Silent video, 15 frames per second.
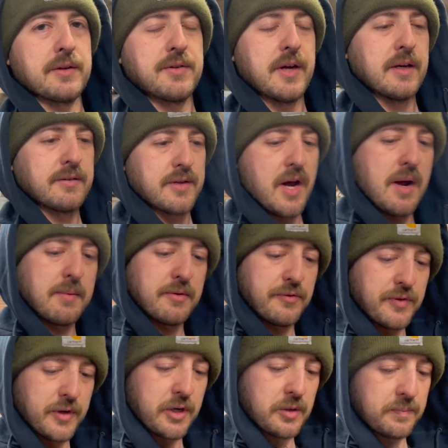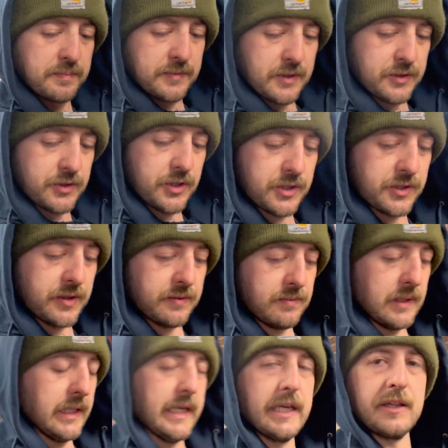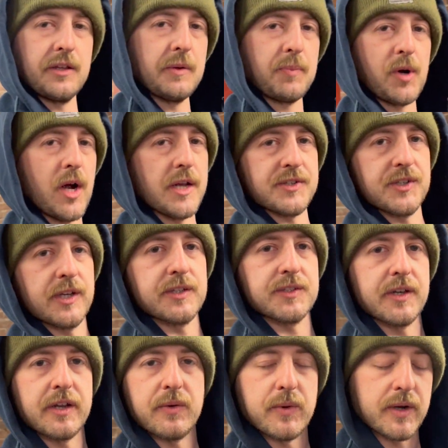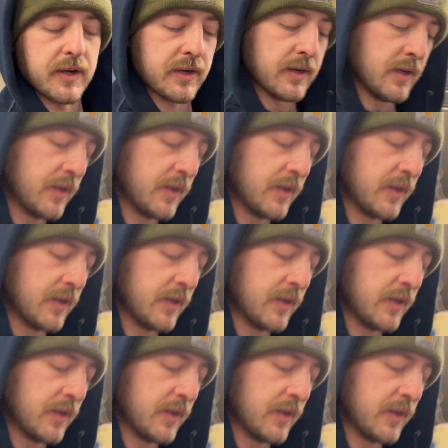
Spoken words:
to take time to film. It's just a lengthy process anyway.